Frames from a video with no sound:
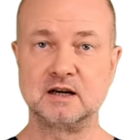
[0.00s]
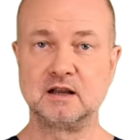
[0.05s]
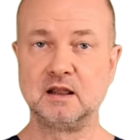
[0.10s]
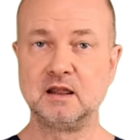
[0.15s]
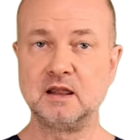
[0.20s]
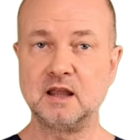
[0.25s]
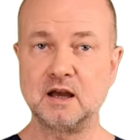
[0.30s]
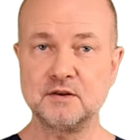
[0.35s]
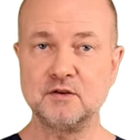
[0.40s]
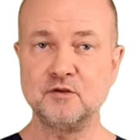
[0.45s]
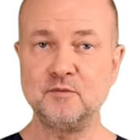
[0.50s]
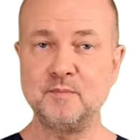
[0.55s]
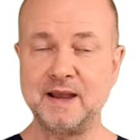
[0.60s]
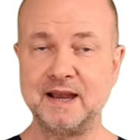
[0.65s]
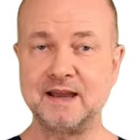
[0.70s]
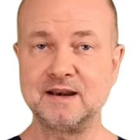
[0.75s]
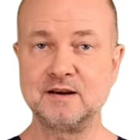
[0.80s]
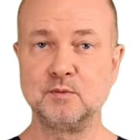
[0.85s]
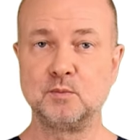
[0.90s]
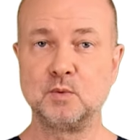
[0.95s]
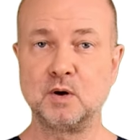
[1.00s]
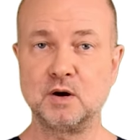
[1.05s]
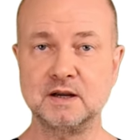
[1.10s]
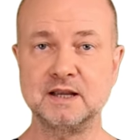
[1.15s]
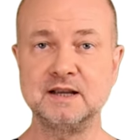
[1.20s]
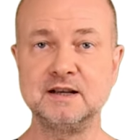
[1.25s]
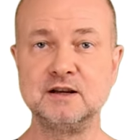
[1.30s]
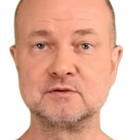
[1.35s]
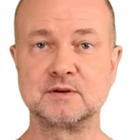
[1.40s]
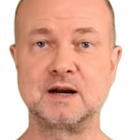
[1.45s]
a lot of men
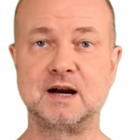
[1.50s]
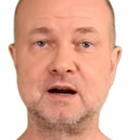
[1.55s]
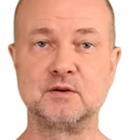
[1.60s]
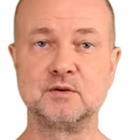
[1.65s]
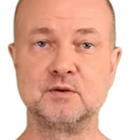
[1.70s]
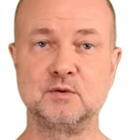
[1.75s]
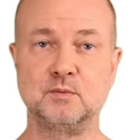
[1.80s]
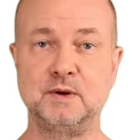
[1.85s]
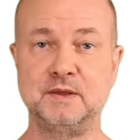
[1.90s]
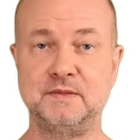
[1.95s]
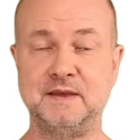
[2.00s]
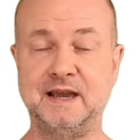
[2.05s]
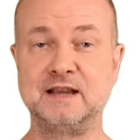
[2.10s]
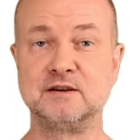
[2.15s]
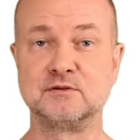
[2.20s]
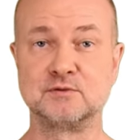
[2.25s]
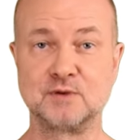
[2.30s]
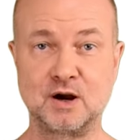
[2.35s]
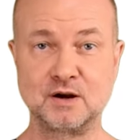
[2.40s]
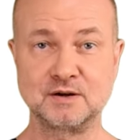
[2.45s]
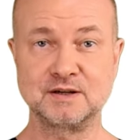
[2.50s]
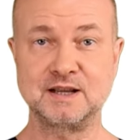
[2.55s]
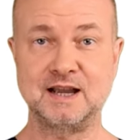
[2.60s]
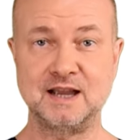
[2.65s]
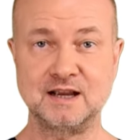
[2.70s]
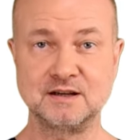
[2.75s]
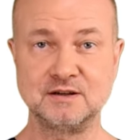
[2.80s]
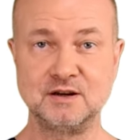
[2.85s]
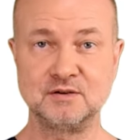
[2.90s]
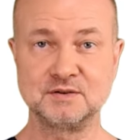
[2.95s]
walking around with a wrong
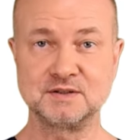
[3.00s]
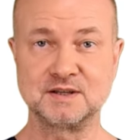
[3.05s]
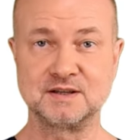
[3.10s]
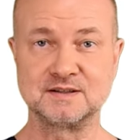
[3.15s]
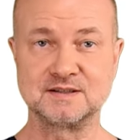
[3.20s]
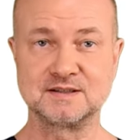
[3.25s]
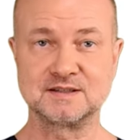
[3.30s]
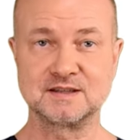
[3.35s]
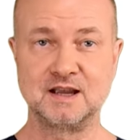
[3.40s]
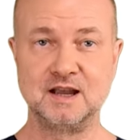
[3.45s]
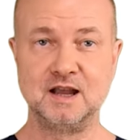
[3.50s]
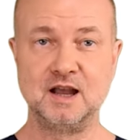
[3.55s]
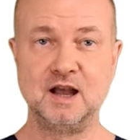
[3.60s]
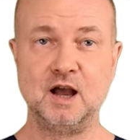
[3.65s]
diagnosis.